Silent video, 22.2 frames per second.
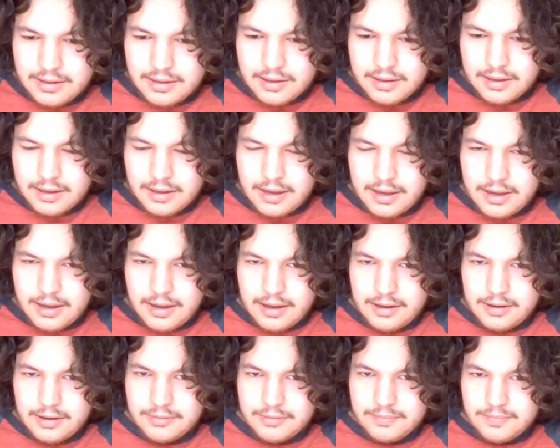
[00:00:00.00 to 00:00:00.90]

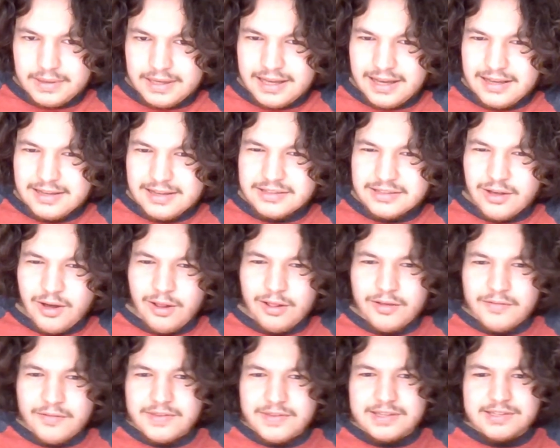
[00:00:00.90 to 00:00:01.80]
And because all
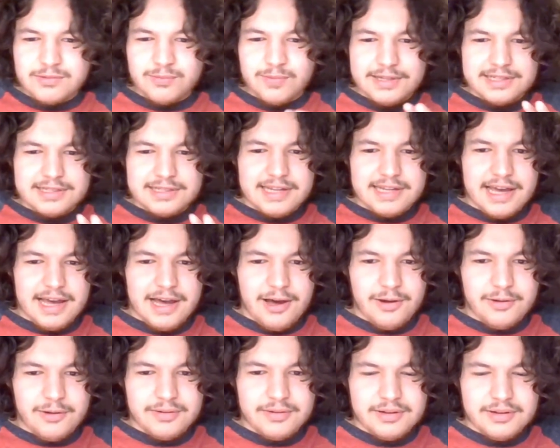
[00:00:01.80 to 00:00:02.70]
of this went
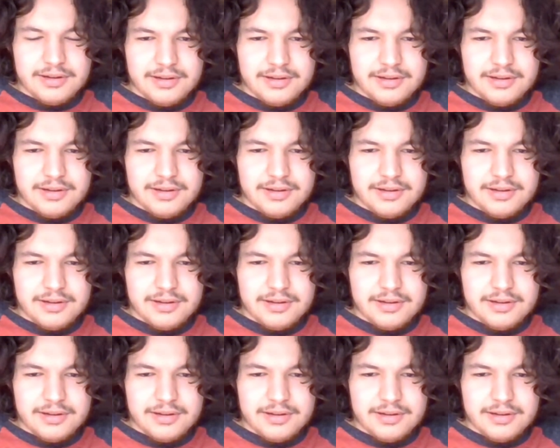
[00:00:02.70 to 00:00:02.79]
down,